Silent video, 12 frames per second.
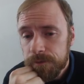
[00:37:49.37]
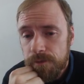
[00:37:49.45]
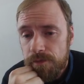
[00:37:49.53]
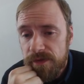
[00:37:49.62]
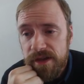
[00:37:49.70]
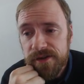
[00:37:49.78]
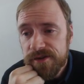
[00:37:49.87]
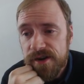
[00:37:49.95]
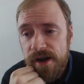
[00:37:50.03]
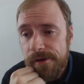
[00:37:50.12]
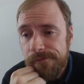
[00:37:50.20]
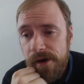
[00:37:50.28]
These are
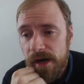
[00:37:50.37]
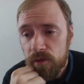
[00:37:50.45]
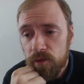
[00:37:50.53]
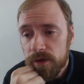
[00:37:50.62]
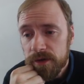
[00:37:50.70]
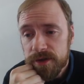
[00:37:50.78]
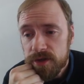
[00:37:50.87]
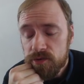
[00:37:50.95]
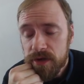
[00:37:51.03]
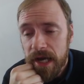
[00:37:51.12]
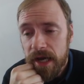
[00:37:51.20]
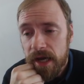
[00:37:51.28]
not my words,
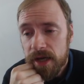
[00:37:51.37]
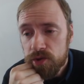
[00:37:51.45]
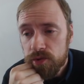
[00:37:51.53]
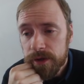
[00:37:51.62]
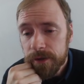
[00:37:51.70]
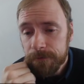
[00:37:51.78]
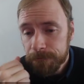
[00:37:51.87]
UK Android.